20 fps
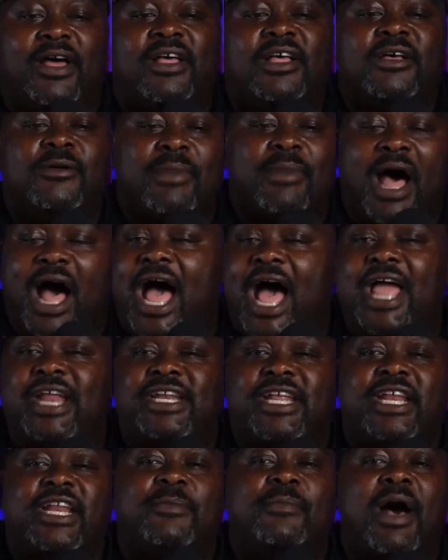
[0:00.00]

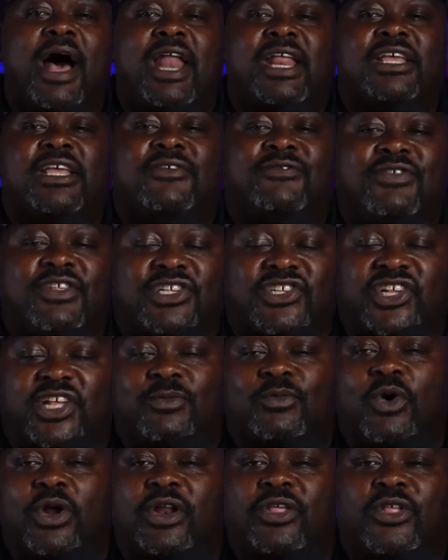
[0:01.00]
behind anybody if you
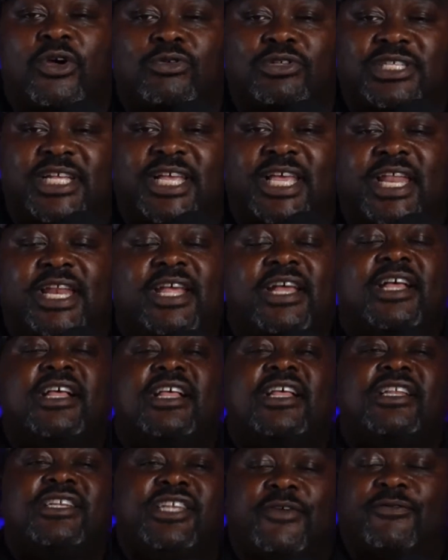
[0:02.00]
send one of those in.
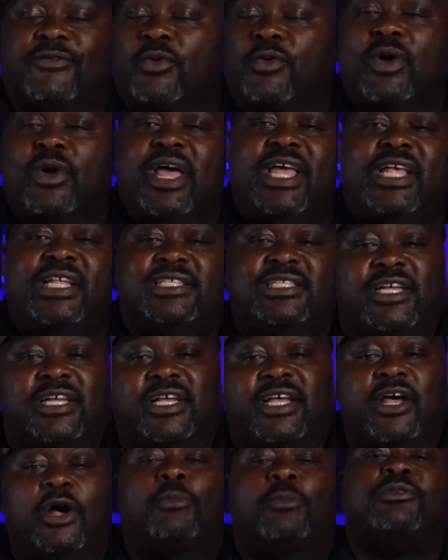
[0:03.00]
Different ways to
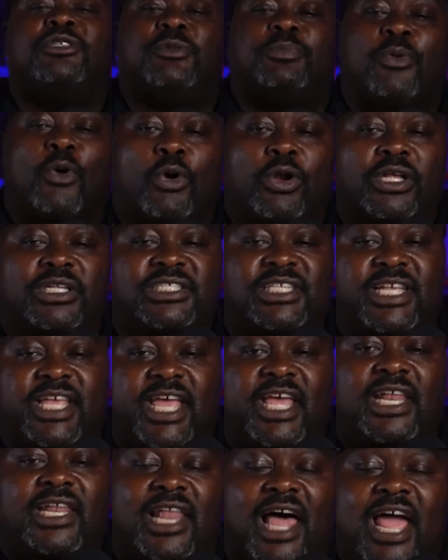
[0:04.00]
help support us.
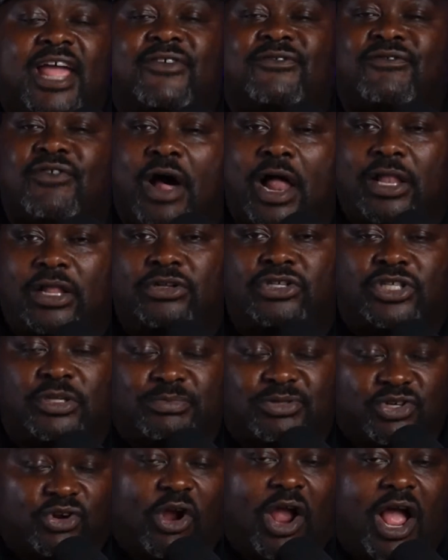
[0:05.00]
Again, like, follow,
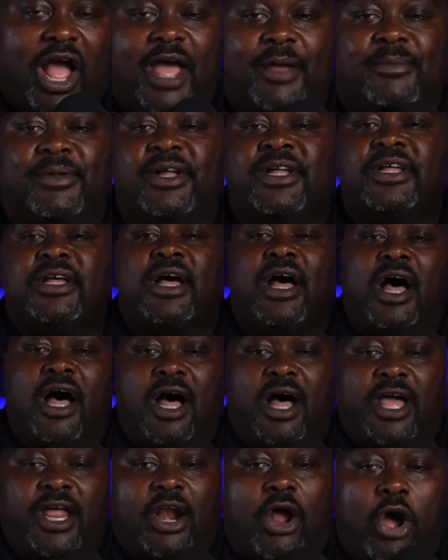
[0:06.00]
subscribe,
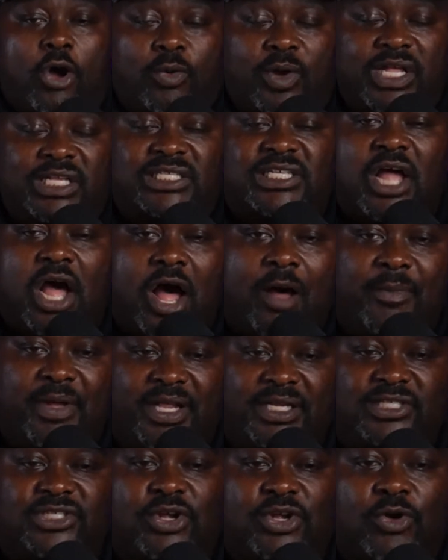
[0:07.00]
and always
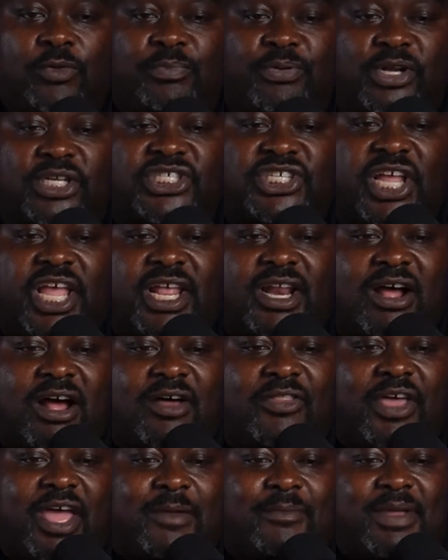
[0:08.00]
comment. So appreciate all
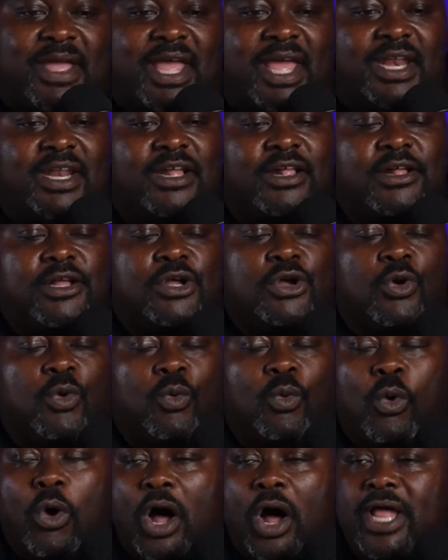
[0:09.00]
that, man.
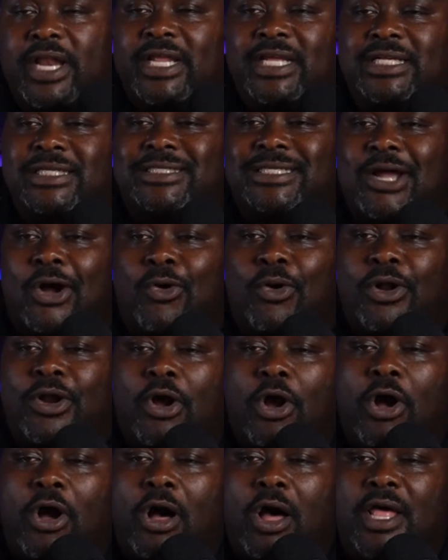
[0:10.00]
What is going
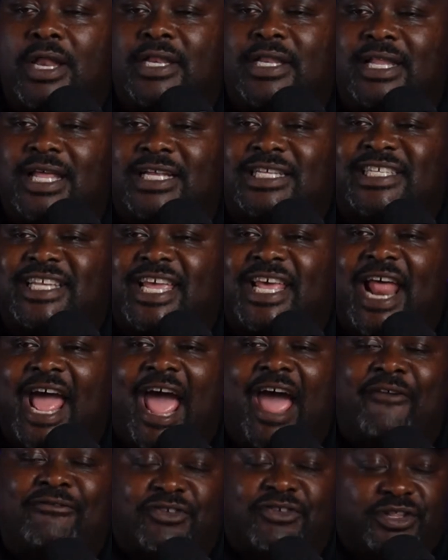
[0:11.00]
on? Let's get
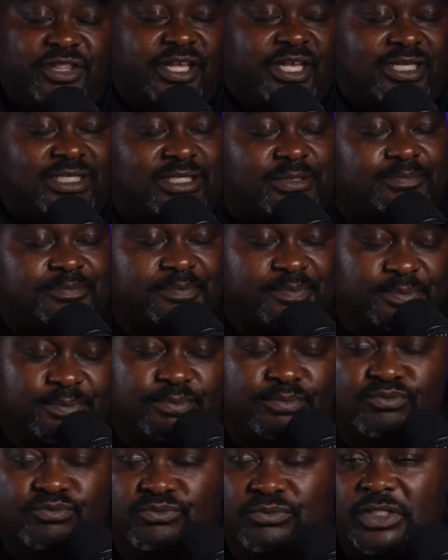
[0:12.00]
after this.
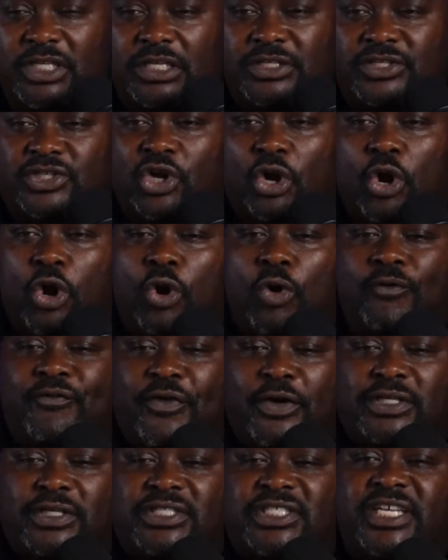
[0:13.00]
So
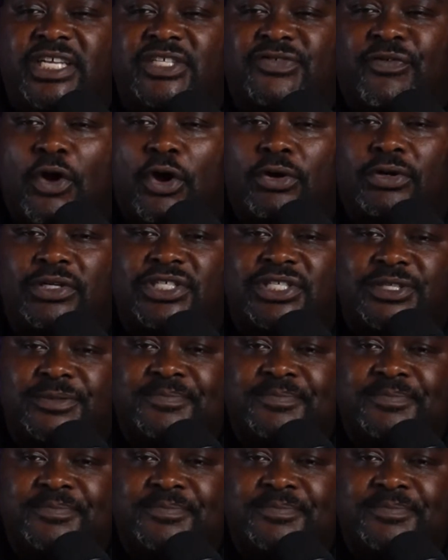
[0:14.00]
first things first,